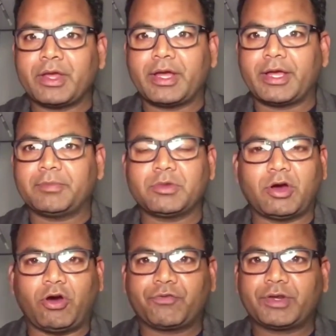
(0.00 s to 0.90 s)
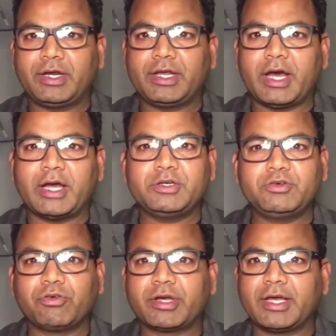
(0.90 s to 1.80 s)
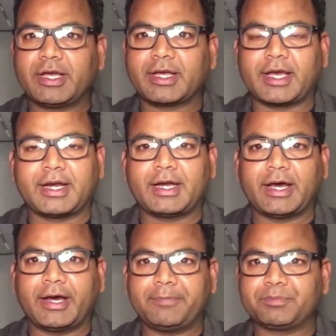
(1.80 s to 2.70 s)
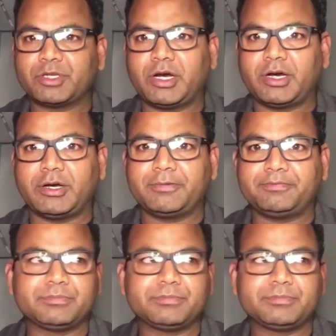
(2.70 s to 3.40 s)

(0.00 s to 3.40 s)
and Australia, UK, Canada, uh,